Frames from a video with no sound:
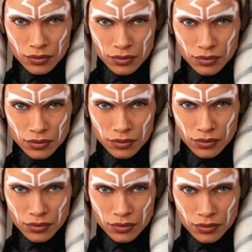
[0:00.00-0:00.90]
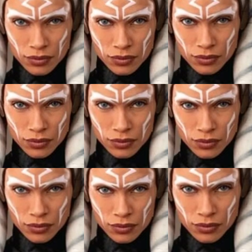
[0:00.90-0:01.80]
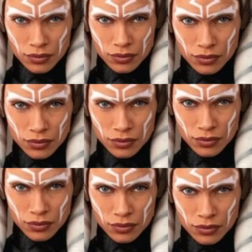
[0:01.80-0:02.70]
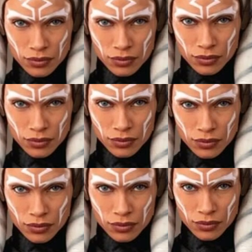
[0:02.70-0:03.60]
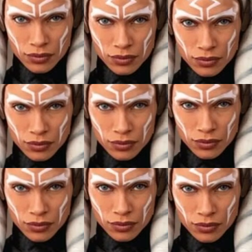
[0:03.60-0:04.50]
(not speaking)